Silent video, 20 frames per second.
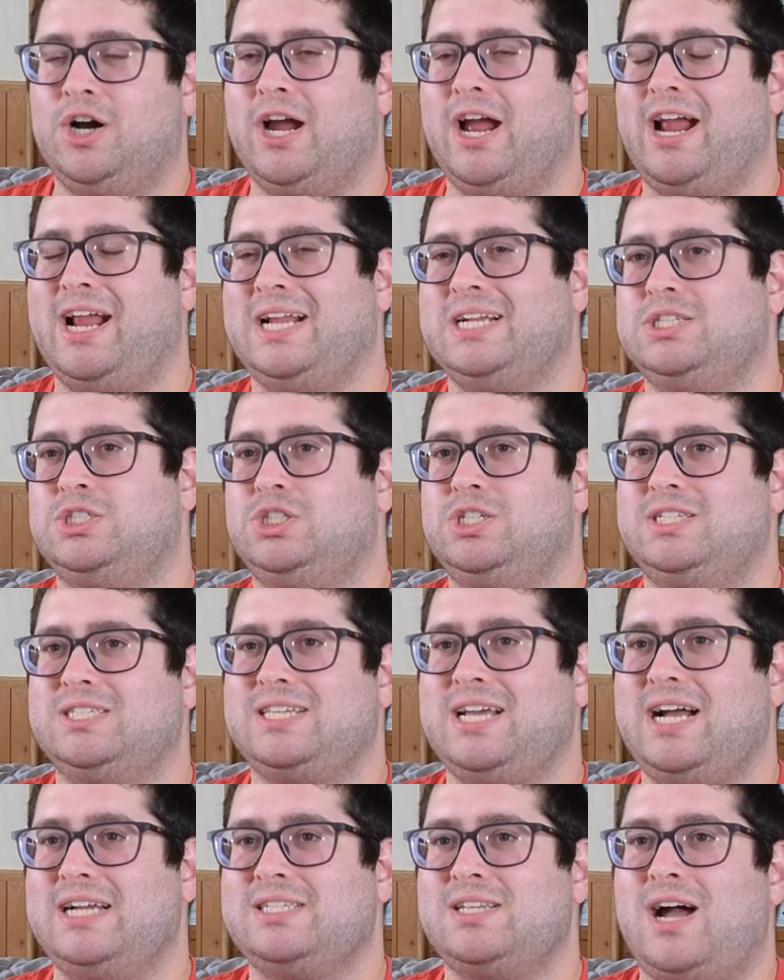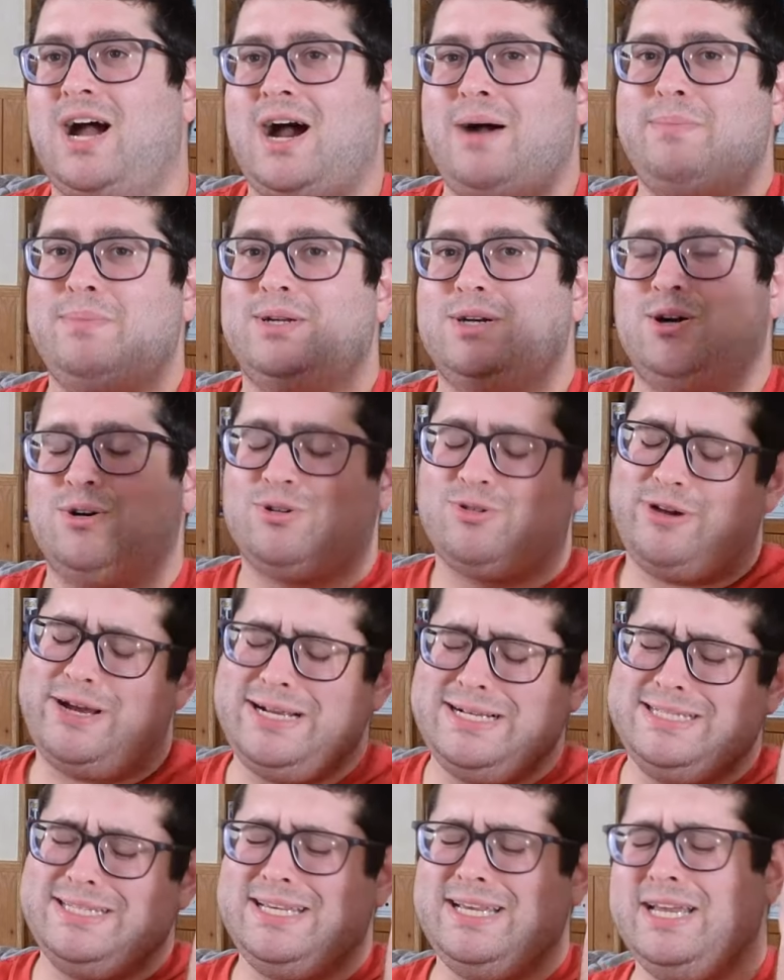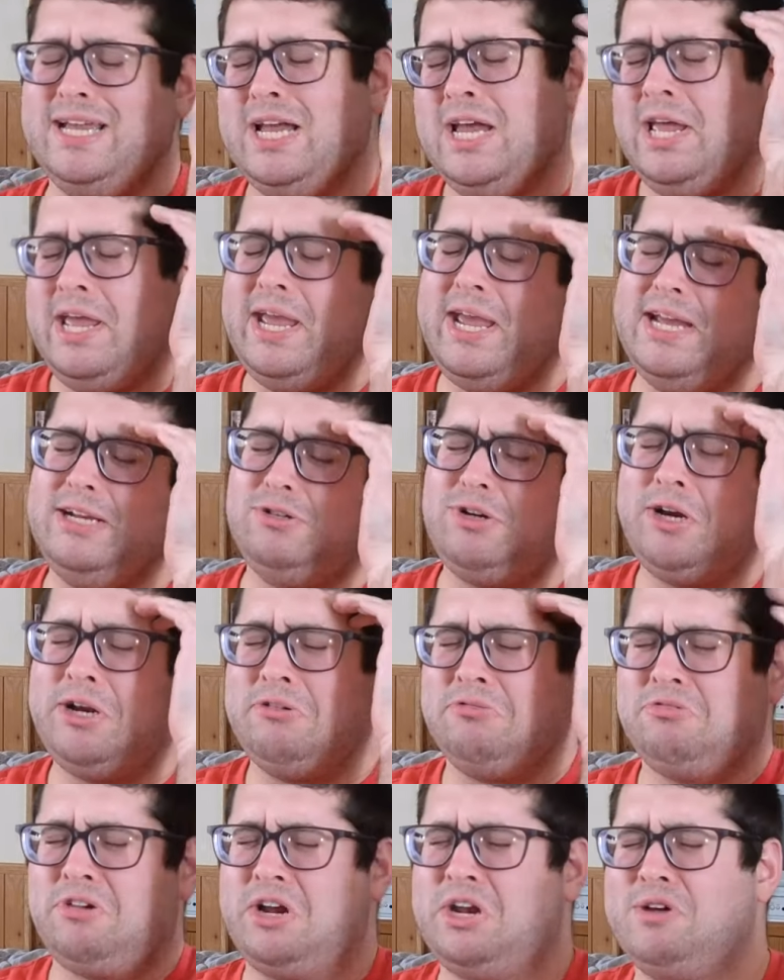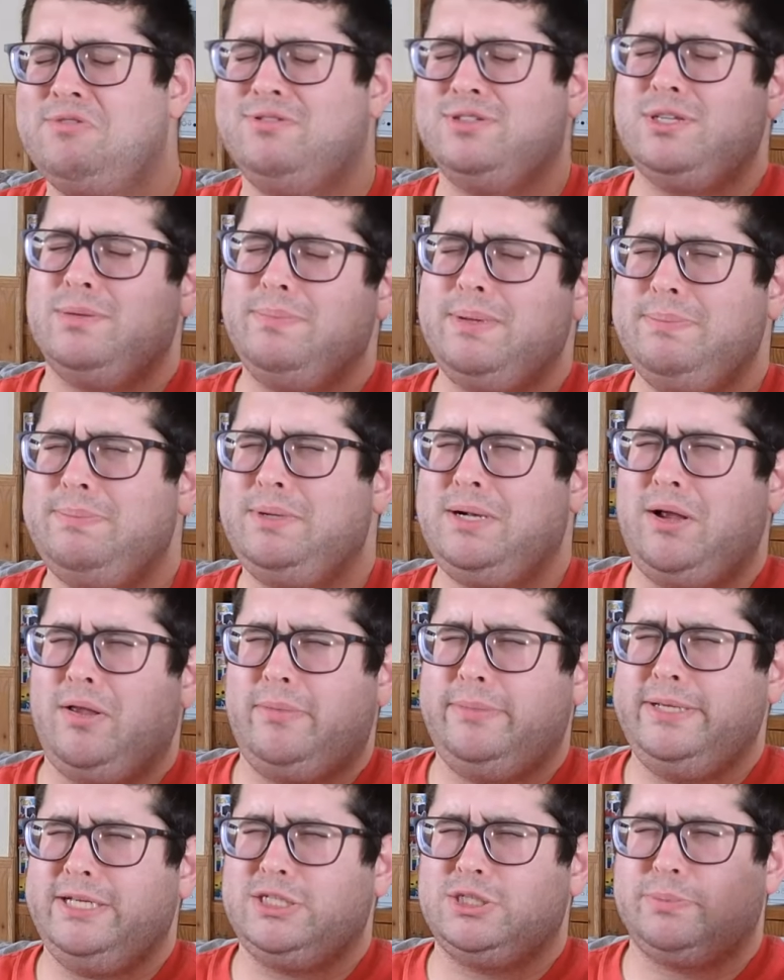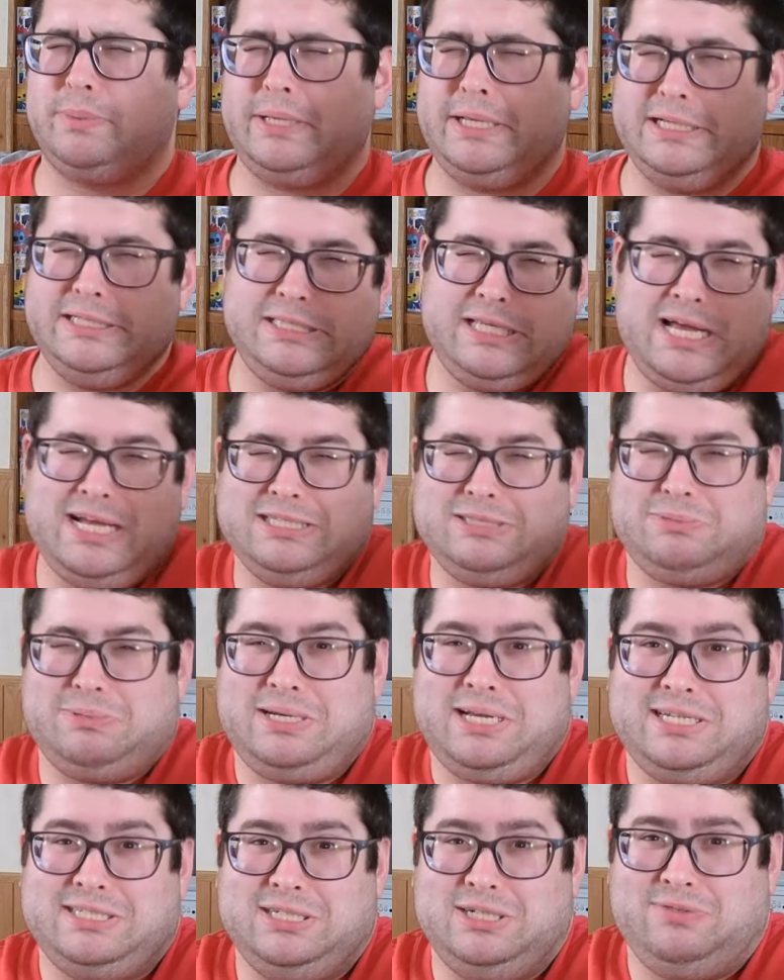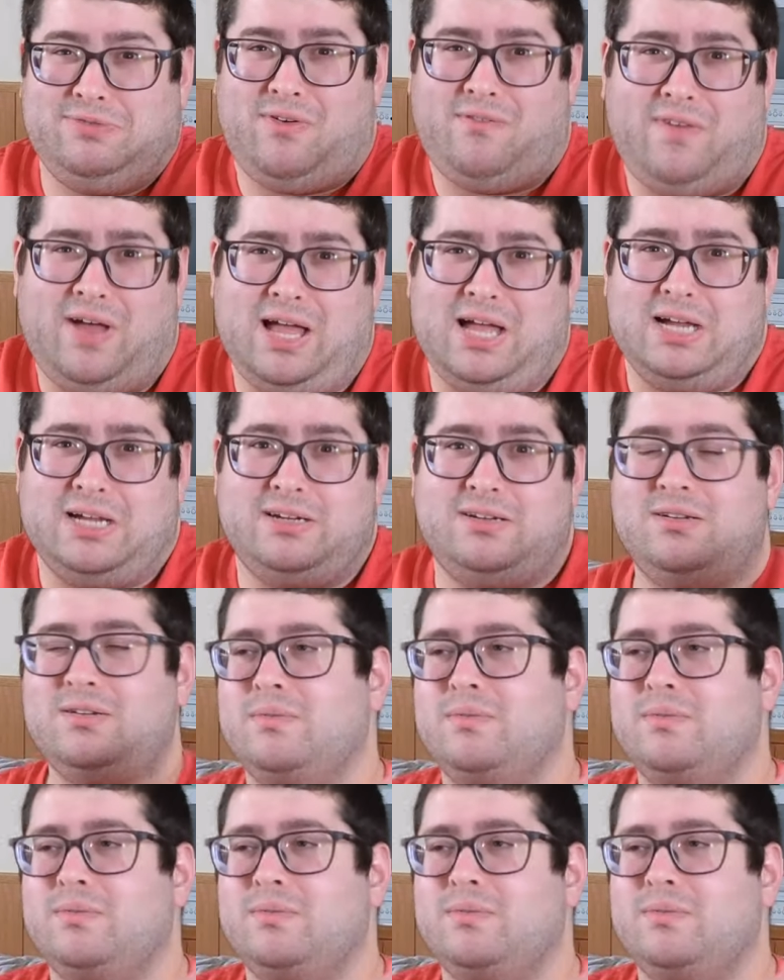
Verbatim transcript: and she decides I'm gonna go crazy and try to run over some people on the beach because that's what I do for fun.